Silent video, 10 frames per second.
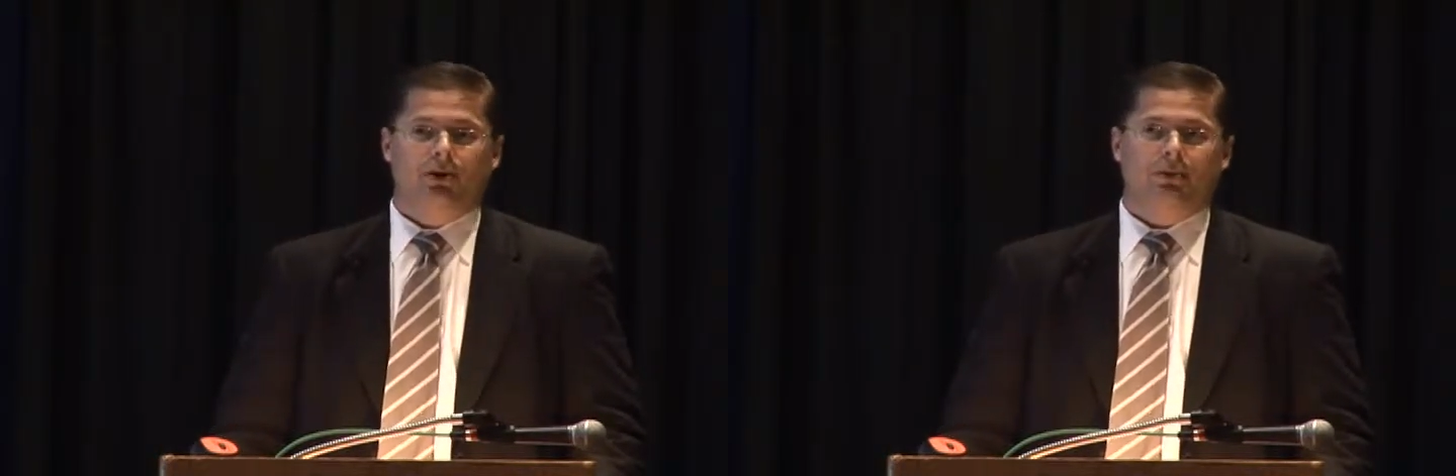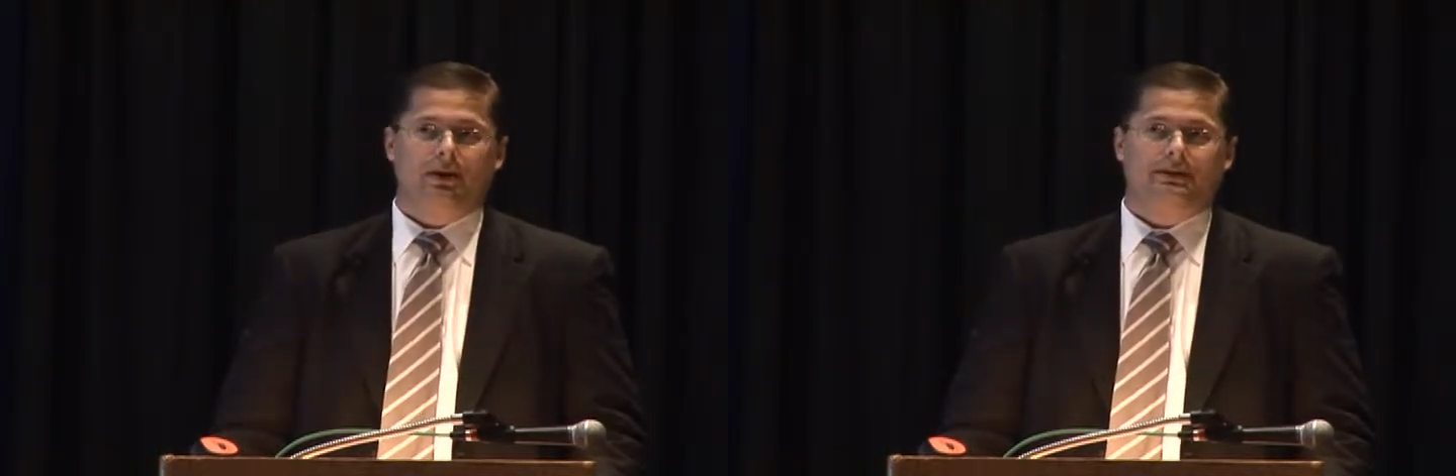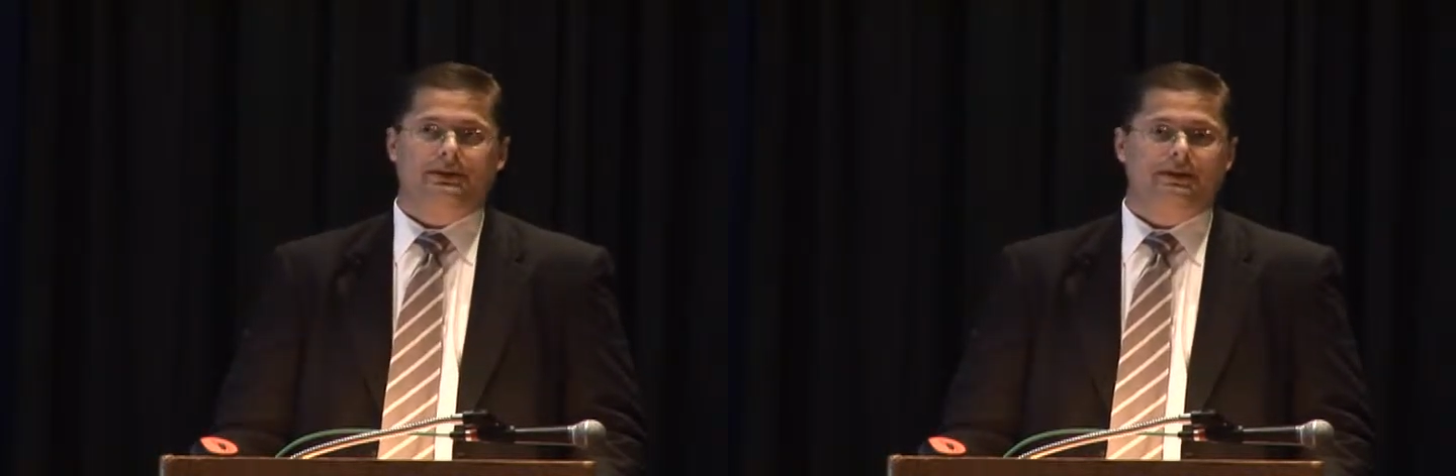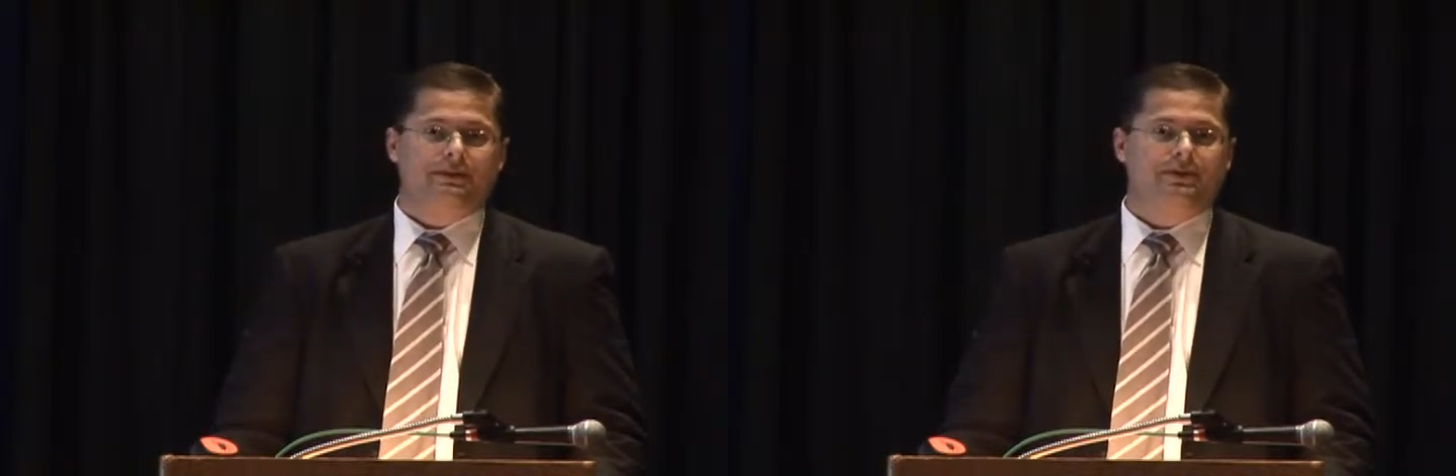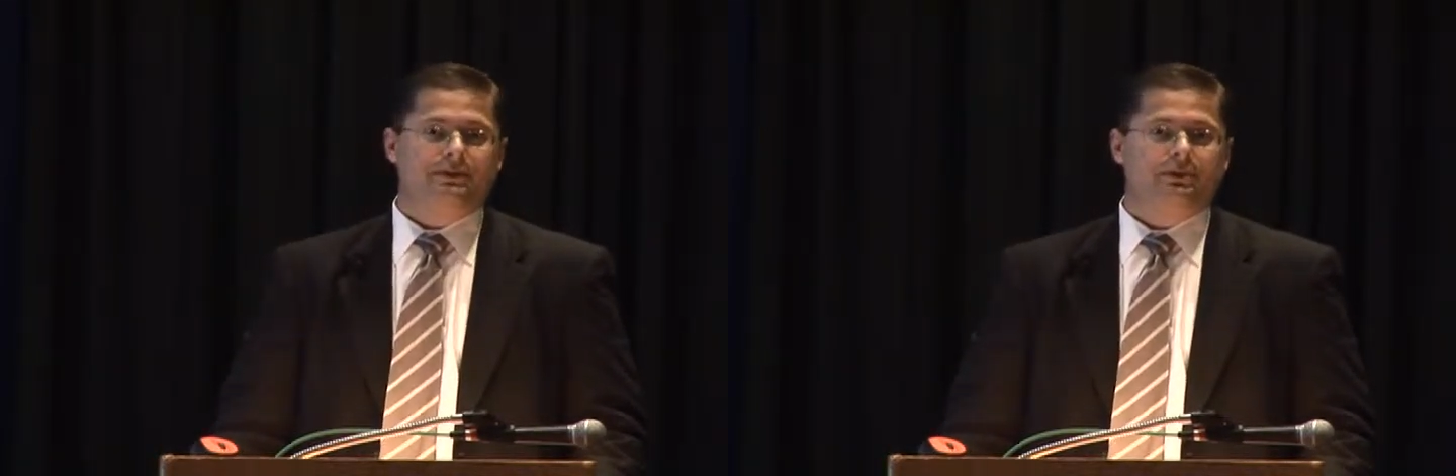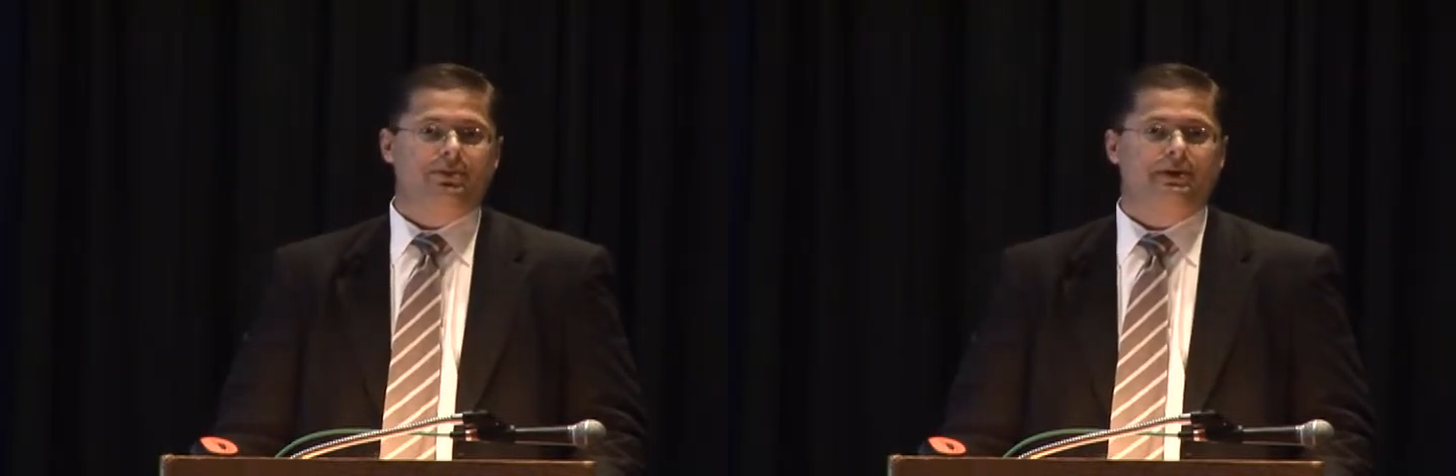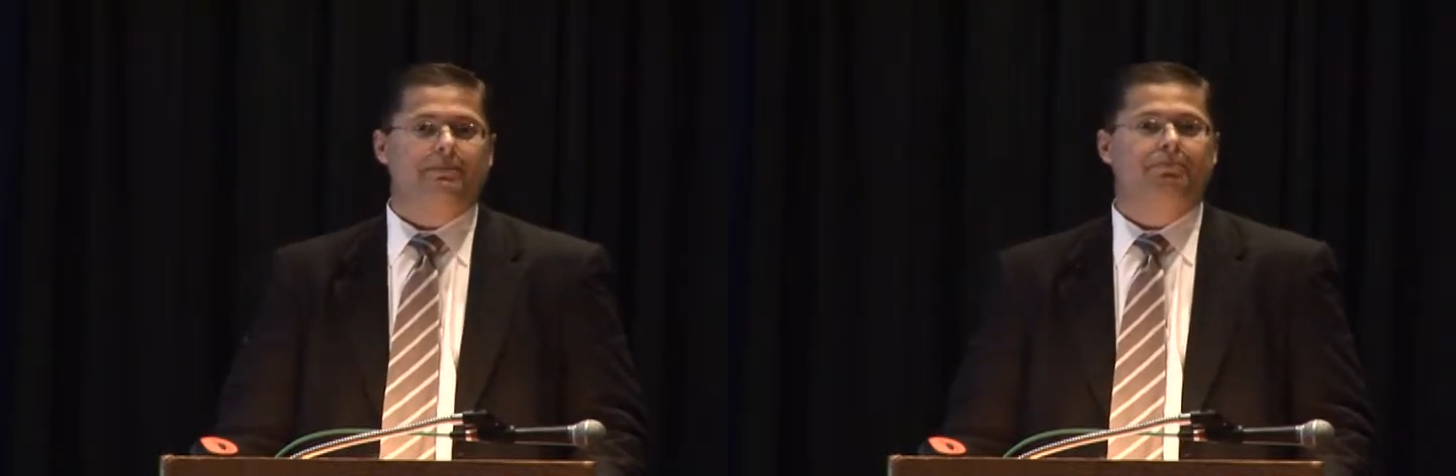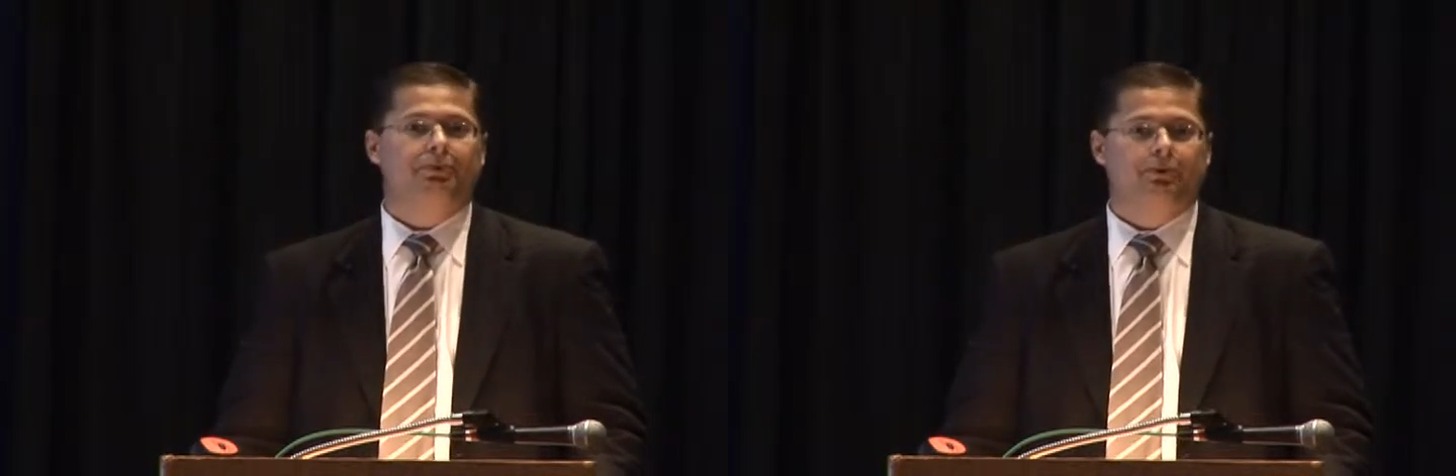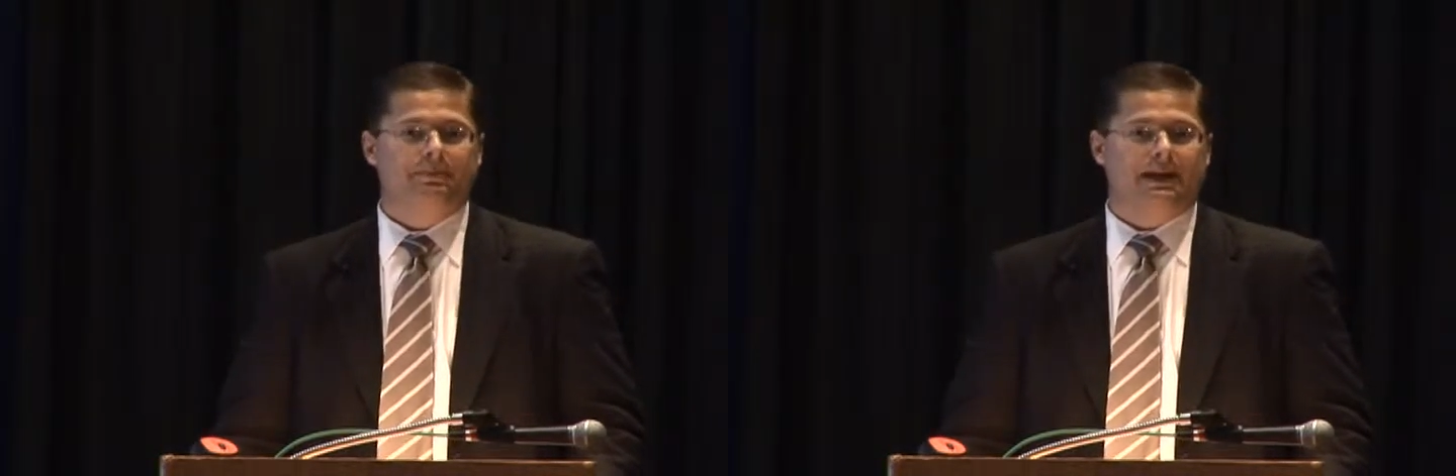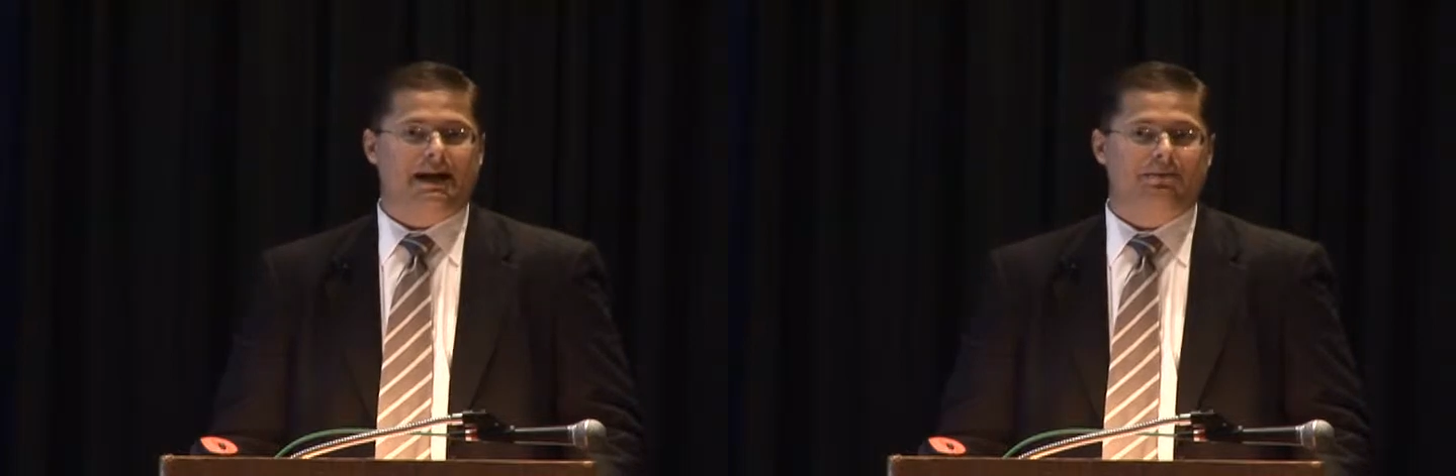relative to
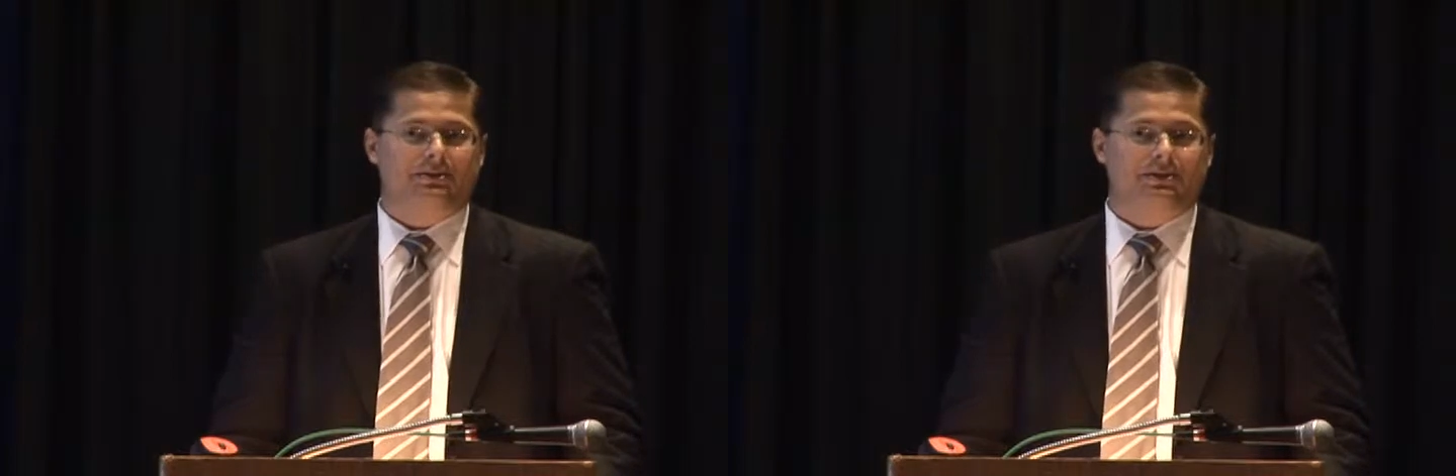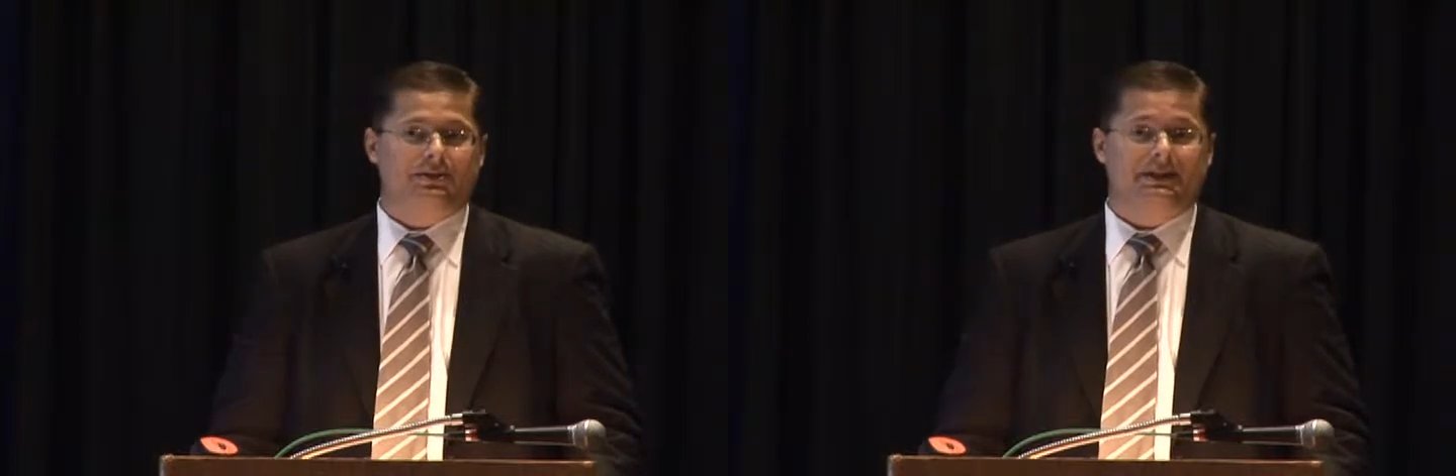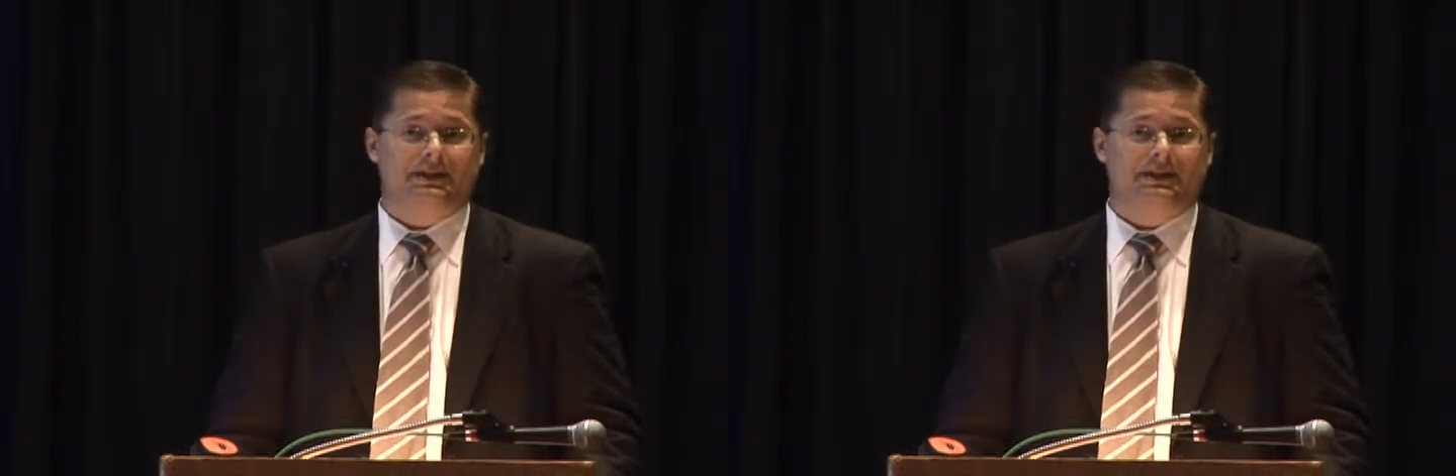improvement opportunity.